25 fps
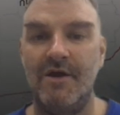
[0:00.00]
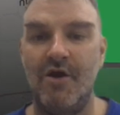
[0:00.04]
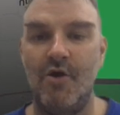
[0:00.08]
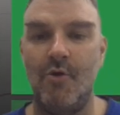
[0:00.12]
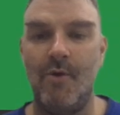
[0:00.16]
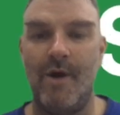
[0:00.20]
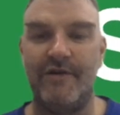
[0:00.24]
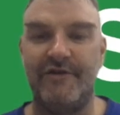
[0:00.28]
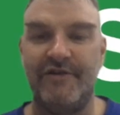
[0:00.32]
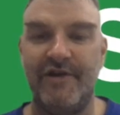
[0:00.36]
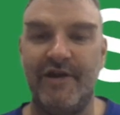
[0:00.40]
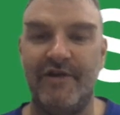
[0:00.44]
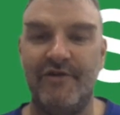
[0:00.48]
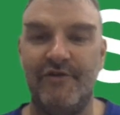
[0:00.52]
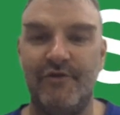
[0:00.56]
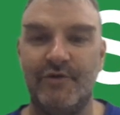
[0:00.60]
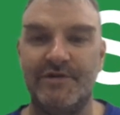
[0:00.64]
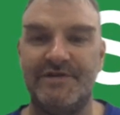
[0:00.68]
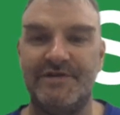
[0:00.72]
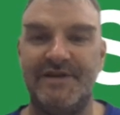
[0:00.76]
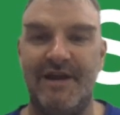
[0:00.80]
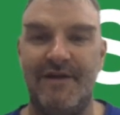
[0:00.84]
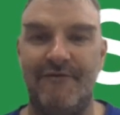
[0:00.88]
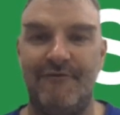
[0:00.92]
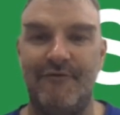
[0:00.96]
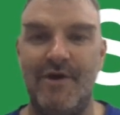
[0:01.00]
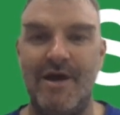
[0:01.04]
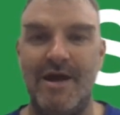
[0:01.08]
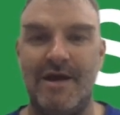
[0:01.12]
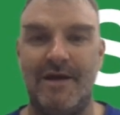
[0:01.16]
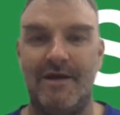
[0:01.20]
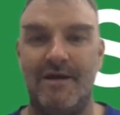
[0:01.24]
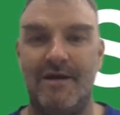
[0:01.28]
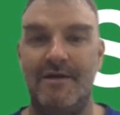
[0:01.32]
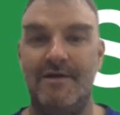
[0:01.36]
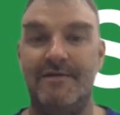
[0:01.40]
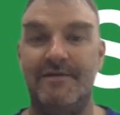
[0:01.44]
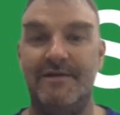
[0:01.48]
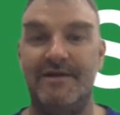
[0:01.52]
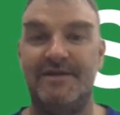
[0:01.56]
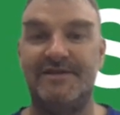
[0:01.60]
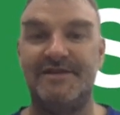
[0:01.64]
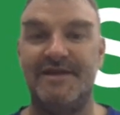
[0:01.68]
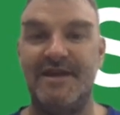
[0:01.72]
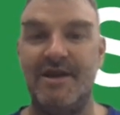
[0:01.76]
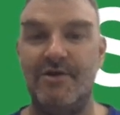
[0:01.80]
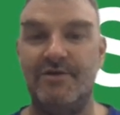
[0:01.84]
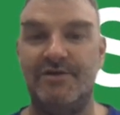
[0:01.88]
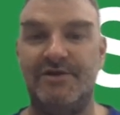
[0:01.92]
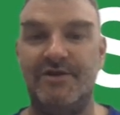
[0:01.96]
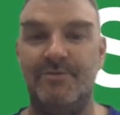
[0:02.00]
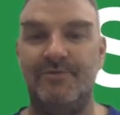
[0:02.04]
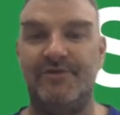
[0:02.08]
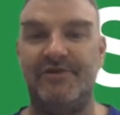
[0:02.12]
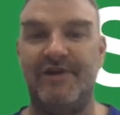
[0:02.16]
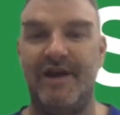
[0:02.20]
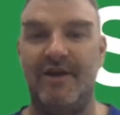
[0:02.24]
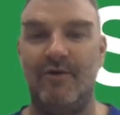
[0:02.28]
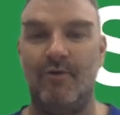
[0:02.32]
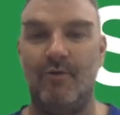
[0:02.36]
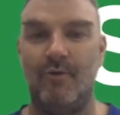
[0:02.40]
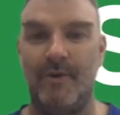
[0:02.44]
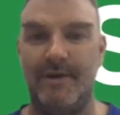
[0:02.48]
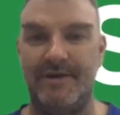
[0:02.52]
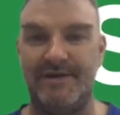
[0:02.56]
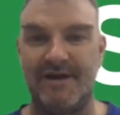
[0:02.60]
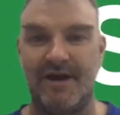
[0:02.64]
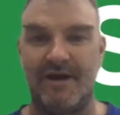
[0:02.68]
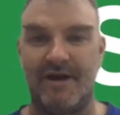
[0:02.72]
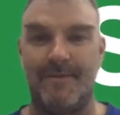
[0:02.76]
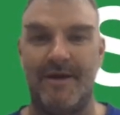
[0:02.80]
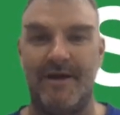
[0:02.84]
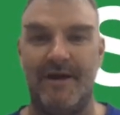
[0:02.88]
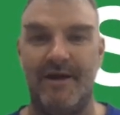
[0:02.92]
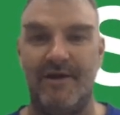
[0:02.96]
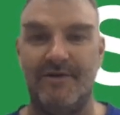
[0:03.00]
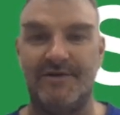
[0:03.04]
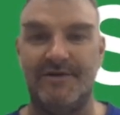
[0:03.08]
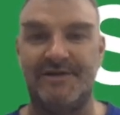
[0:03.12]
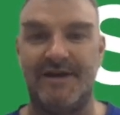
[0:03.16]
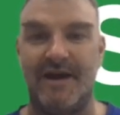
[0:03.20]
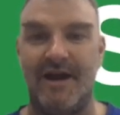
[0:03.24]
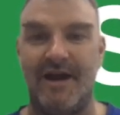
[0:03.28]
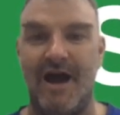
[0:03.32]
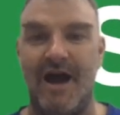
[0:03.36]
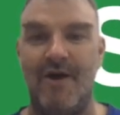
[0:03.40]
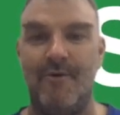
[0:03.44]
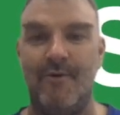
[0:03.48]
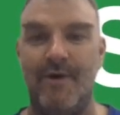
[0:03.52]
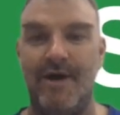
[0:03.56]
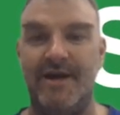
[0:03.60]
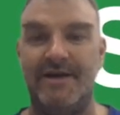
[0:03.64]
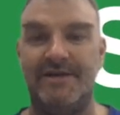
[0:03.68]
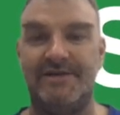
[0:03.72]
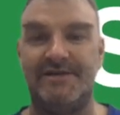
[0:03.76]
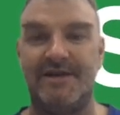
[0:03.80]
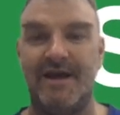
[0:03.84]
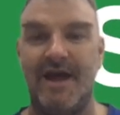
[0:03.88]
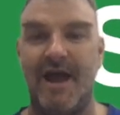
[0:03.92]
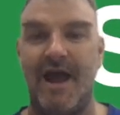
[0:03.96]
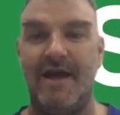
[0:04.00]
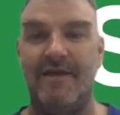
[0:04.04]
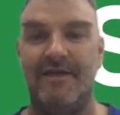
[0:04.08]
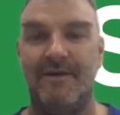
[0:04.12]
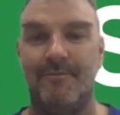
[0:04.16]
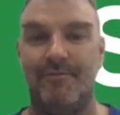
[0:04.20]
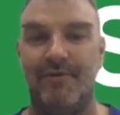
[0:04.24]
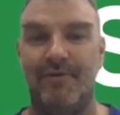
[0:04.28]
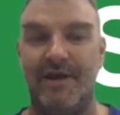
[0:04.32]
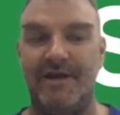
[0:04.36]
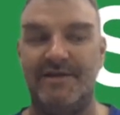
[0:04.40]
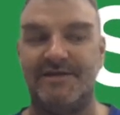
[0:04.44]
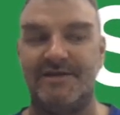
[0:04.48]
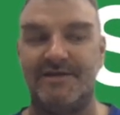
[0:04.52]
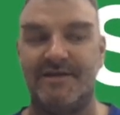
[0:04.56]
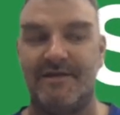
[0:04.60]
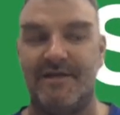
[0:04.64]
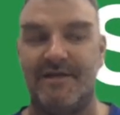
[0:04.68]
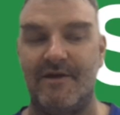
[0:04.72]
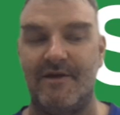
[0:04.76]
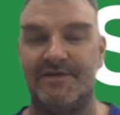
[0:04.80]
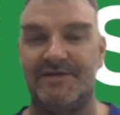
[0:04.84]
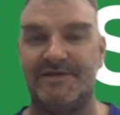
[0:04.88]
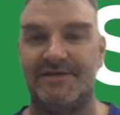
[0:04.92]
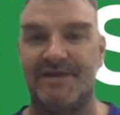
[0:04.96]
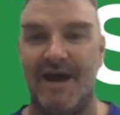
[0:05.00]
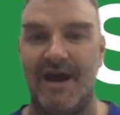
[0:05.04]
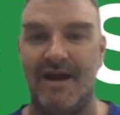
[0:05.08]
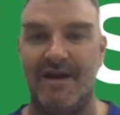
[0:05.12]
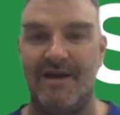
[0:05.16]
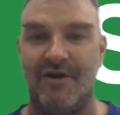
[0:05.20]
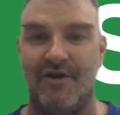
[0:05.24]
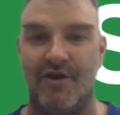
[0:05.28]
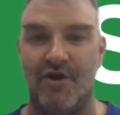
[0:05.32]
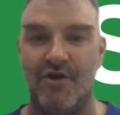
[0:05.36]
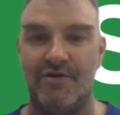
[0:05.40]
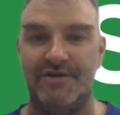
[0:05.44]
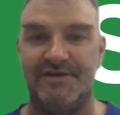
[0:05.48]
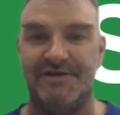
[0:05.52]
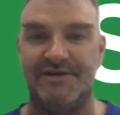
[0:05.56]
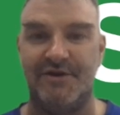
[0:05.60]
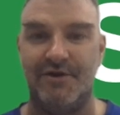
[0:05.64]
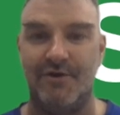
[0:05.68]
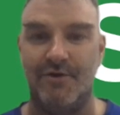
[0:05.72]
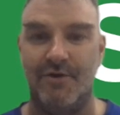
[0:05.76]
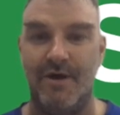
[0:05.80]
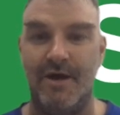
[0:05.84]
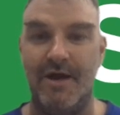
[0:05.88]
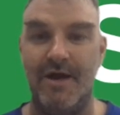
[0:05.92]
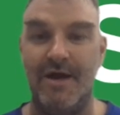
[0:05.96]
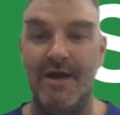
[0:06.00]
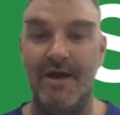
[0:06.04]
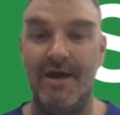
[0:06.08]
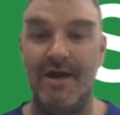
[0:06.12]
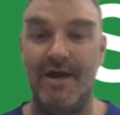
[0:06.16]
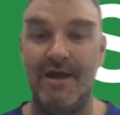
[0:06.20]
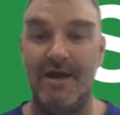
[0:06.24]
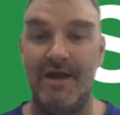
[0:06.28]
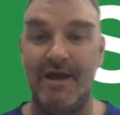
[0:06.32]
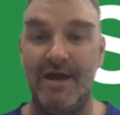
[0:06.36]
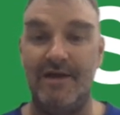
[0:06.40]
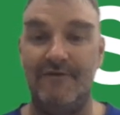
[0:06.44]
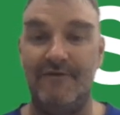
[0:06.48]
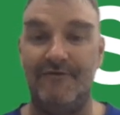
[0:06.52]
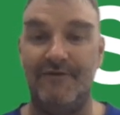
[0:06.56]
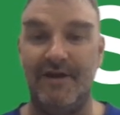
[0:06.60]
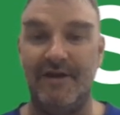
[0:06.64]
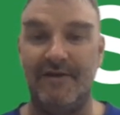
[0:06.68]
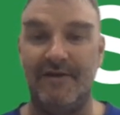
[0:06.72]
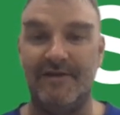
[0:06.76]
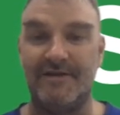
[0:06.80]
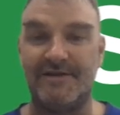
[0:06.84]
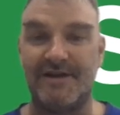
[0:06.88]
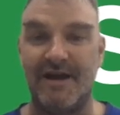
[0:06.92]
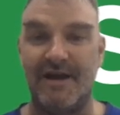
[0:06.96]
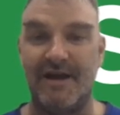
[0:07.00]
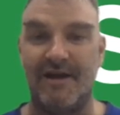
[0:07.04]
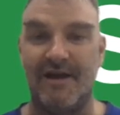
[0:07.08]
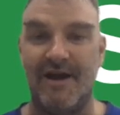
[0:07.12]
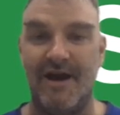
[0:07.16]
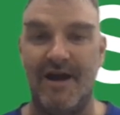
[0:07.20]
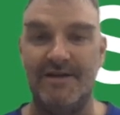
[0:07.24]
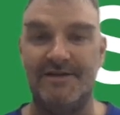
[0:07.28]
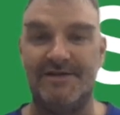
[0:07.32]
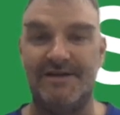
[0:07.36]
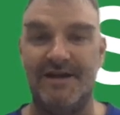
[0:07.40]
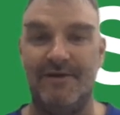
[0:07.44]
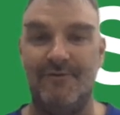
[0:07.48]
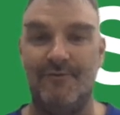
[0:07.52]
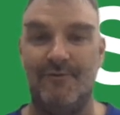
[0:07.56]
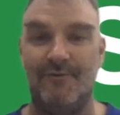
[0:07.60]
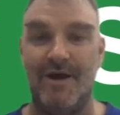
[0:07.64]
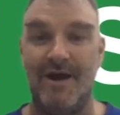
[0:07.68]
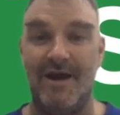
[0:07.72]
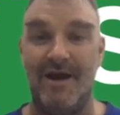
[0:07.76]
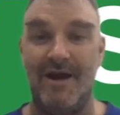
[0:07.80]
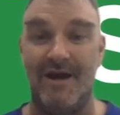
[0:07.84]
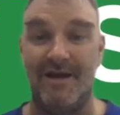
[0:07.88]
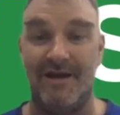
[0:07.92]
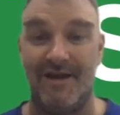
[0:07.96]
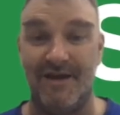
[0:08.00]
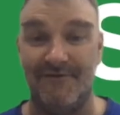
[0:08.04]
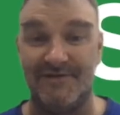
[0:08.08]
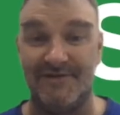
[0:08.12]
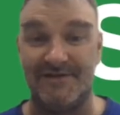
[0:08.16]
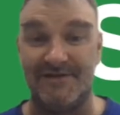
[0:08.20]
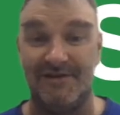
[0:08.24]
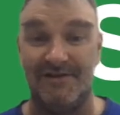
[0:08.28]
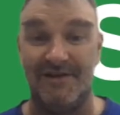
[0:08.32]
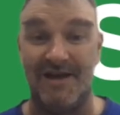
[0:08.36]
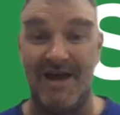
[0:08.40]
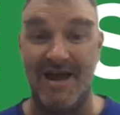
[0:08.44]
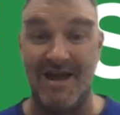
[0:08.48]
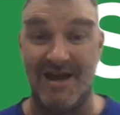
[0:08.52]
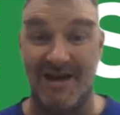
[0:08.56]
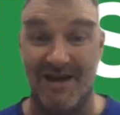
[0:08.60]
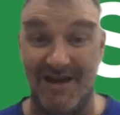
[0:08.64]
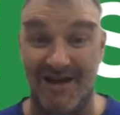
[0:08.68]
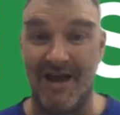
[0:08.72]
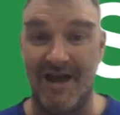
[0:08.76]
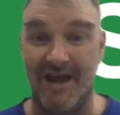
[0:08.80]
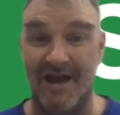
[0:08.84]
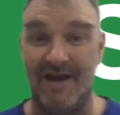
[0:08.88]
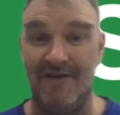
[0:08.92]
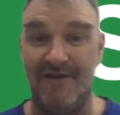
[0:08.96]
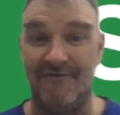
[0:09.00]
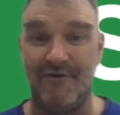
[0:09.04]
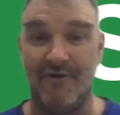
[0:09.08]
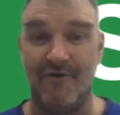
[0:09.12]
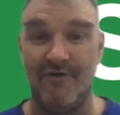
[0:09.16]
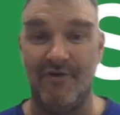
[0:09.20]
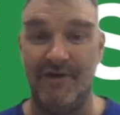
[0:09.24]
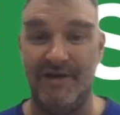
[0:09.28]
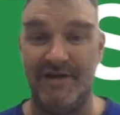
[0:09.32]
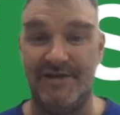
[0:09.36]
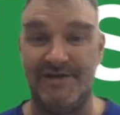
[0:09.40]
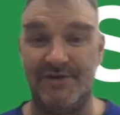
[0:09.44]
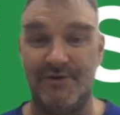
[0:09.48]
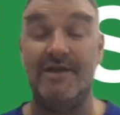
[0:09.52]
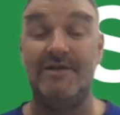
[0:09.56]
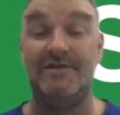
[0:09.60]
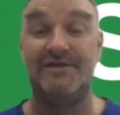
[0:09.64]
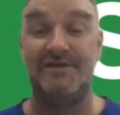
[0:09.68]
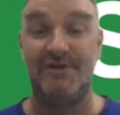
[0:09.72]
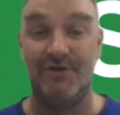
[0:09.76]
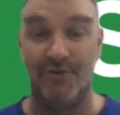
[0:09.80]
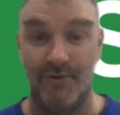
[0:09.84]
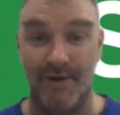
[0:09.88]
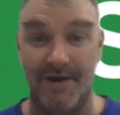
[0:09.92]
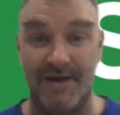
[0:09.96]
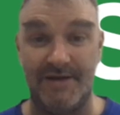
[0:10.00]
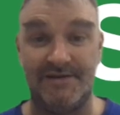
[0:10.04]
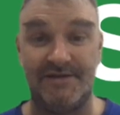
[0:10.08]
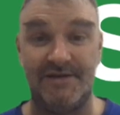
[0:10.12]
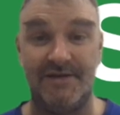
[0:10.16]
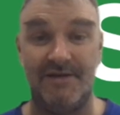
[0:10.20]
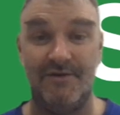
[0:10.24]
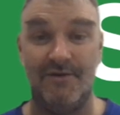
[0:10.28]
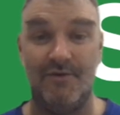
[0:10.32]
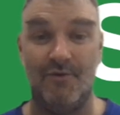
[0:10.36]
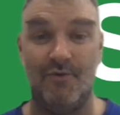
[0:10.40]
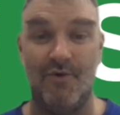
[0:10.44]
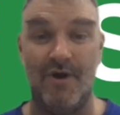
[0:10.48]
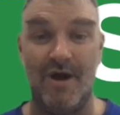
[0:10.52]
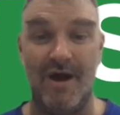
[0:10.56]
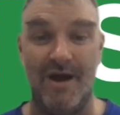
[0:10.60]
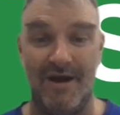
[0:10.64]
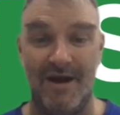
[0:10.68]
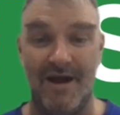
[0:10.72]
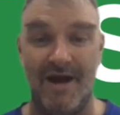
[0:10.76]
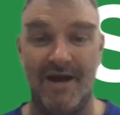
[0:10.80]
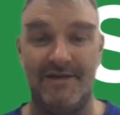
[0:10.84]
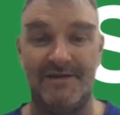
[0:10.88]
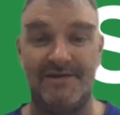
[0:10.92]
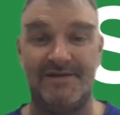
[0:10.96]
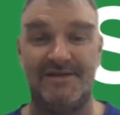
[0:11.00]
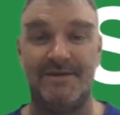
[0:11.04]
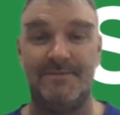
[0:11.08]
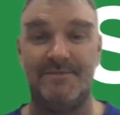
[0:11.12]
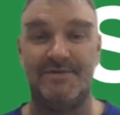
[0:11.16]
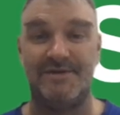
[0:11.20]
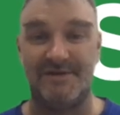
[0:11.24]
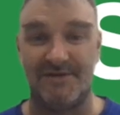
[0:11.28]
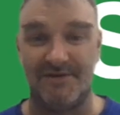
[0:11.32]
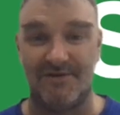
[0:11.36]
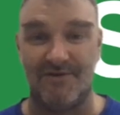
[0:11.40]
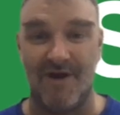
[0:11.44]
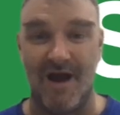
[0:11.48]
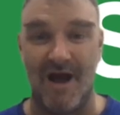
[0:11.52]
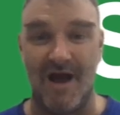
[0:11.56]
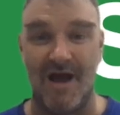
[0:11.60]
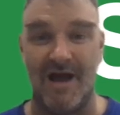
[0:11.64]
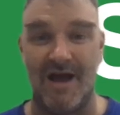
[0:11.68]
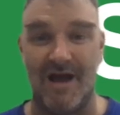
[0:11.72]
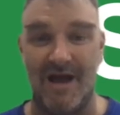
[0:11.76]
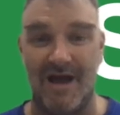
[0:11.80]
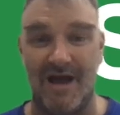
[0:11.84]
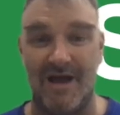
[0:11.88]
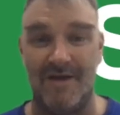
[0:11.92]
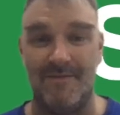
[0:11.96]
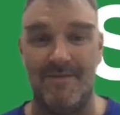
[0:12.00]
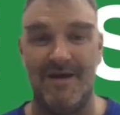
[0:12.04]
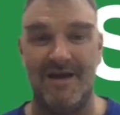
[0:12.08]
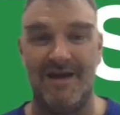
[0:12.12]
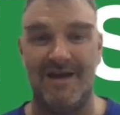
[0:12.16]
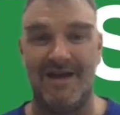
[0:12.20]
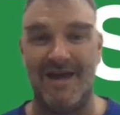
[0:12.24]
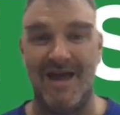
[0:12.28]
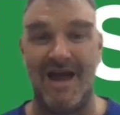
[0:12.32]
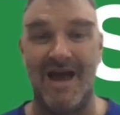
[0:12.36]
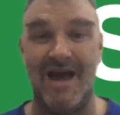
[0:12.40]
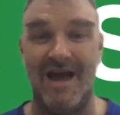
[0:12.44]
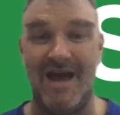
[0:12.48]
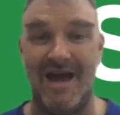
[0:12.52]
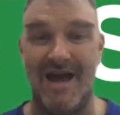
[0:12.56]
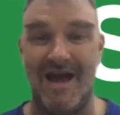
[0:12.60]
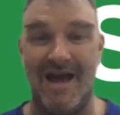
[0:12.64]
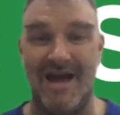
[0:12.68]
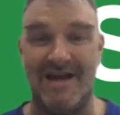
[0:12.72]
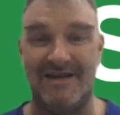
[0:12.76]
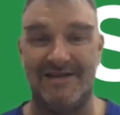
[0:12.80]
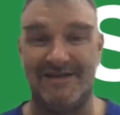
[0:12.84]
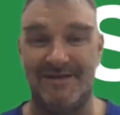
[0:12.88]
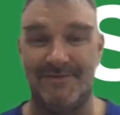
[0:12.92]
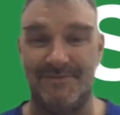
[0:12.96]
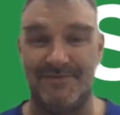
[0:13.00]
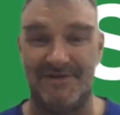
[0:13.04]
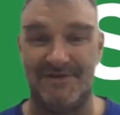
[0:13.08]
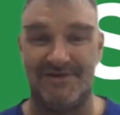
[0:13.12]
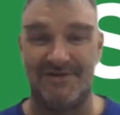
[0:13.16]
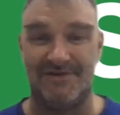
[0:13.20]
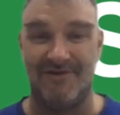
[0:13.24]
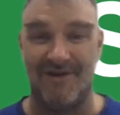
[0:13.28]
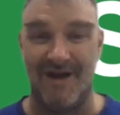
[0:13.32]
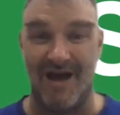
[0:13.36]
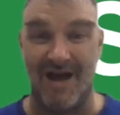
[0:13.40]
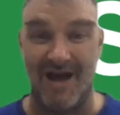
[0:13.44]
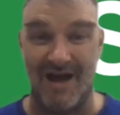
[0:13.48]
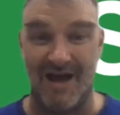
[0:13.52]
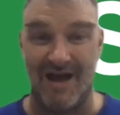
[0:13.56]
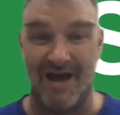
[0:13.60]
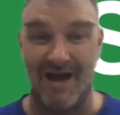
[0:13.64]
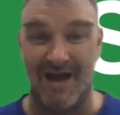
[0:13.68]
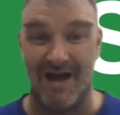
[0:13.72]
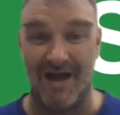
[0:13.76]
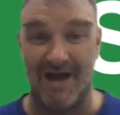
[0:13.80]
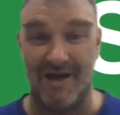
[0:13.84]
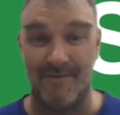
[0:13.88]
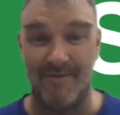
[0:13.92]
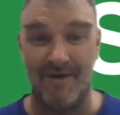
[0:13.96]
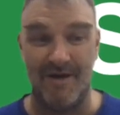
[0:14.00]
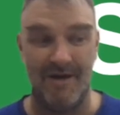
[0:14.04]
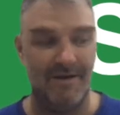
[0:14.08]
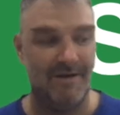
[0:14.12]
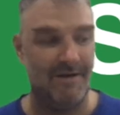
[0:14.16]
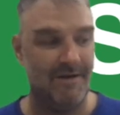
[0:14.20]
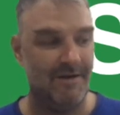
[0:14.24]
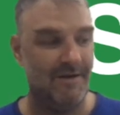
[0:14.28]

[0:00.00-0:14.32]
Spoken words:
You're watching Control City Freak. This is the YouTube channel where we talk about interstate highways and the places that they're signed to go to. If you dig this kind of content, why not give us a like? And if you're really into it, why not subscribe? Yeah, subscribe.